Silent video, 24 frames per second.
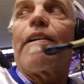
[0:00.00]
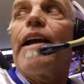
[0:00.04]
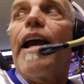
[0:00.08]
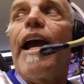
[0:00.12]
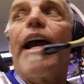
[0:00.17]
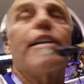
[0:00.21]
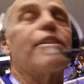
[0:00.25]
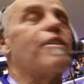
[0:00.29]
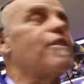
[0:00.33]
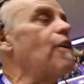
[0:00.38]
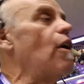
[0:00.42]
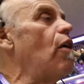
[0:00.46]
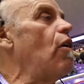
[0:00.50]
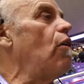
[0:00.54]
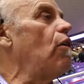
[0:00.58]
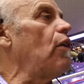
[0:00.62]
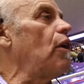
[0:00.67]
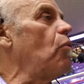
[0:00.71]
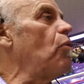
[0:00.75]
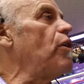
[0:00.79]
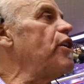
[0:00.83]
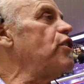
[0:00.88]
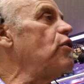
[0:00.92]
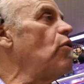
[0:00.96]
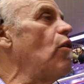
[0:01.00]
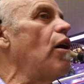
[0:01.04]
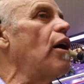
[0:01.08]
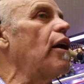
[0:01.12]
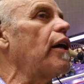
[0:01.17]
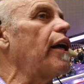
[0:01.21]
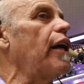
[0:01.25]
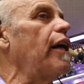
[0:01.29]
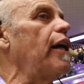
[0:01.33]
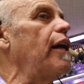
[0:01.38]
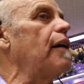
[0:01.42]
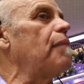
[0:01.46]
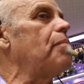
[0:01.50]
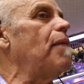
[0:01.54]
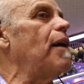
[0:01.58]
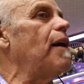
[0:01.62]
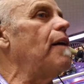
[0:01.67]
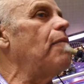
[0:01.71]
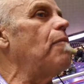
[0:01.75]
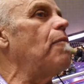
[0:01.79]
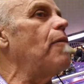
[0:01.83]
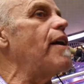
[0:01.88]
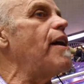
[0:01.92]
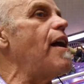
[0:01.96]
end zone and we do our gig,
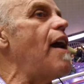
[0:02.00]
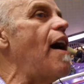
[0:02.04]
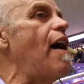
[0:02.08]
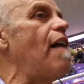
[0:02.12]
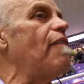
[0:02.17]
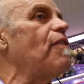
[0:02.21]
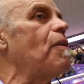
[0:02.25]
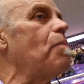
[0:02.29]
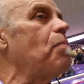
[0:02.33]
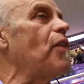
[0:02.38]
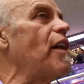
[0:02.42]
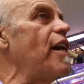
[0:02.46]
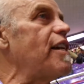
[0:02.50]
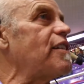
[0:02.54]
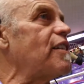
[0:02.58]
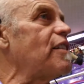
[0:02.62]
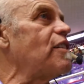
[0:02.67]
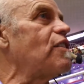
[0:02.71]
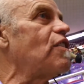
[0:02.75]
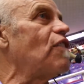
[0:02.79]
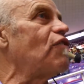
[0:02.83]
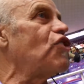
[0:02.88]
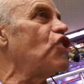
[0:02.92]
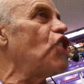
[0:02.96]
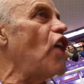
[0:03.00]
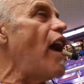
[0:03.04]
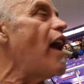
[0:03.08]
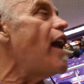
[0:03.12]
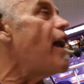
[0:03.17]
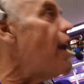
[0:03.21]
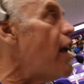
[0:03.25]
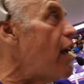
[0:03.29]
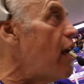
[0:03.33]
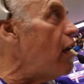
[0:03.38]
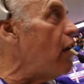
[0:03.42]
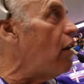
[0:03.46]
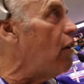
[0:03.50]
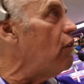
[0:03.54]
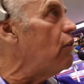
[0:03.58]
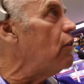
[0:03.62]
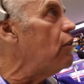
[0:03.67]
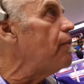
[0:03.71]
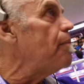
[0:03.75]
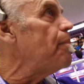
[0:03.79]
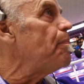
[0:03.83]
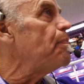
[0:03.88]
but we have the blessings of Jay Hill.